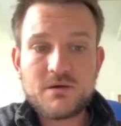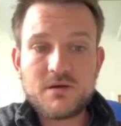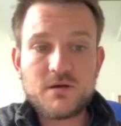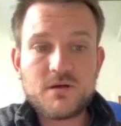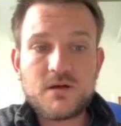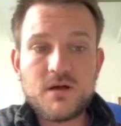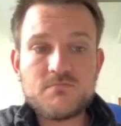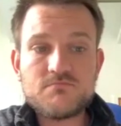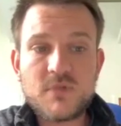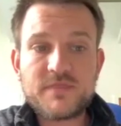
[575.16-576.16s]
I
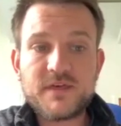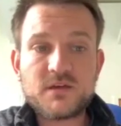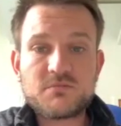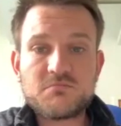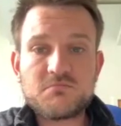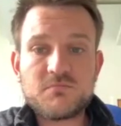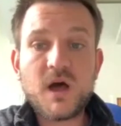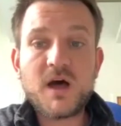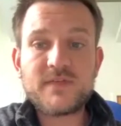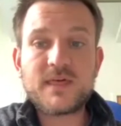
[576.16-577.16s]
think
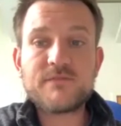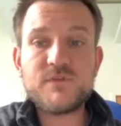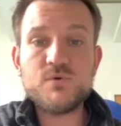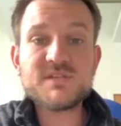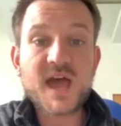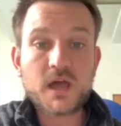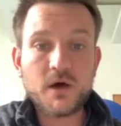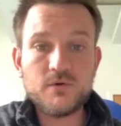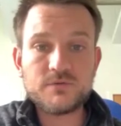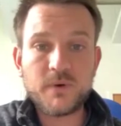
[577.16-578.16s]
that view's
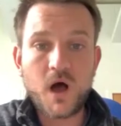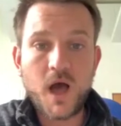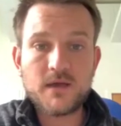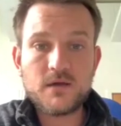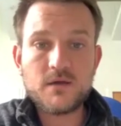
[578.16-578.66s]
echoed by